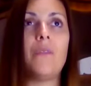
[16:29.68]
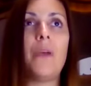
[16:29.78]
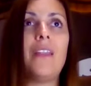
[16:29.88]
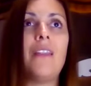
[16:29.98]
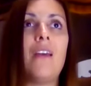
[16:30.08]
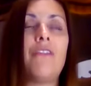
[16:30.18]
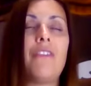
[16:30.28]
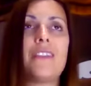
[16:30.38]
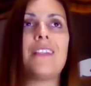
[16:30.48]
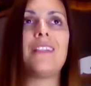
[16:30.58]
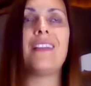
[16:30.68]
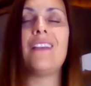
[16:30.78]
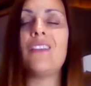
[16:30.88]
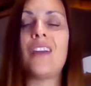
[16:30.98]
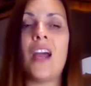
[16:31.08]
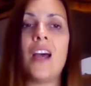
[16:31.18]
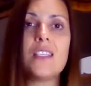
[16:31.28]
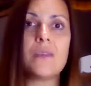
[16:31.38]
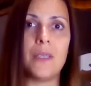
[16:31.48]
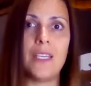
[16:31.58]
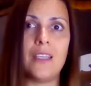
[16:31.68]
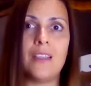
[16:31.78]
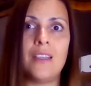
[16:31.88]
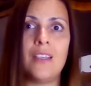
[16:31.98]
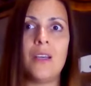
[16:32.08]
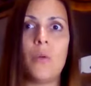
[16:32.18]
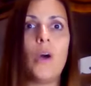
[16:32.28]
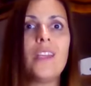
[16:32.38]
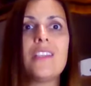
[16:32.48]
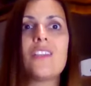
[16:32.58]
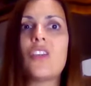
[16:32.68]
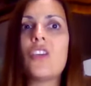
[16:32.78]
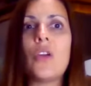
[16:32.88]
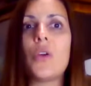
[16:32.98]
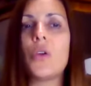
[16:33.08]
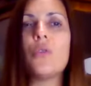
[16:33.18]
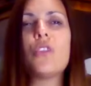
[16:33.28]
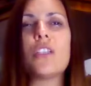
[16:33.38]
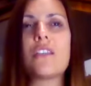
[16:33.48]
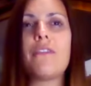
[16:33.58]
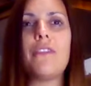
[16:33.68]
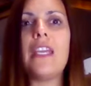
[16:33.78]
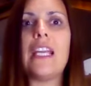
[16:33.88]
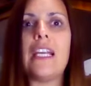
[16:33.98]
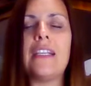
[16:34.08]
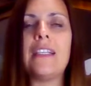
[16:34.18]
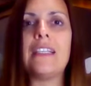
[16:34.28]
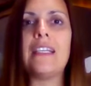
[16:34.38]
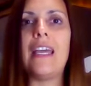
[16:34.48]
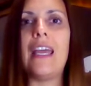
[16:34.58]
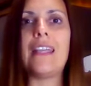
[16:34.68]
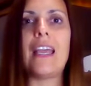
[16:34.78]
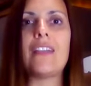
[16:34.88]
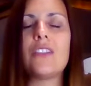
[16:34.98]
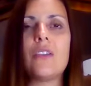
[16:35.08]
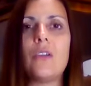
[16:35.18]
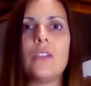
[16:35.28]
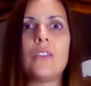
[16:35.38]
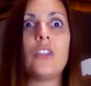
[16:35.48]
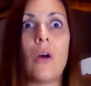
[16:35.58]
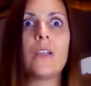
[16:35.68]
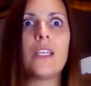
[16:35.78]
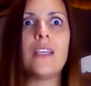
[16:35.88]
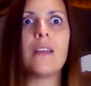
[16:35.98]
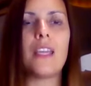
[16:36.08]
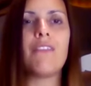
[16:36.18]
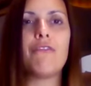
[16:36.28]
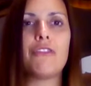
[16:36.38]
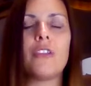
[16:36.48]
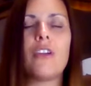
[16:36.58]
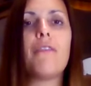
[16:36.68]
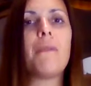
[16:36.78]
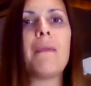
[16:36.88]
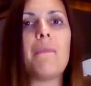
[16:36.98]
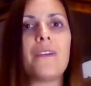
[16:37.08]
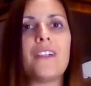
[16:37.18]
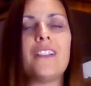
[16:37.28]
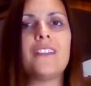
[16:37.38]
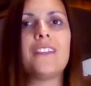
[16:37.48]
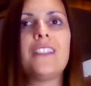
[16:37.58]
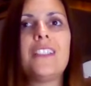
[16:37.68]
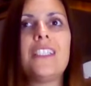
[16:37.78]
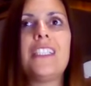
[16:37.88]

And when a facilitator asked me, what is your hugest fear? And I told, talking in front of people.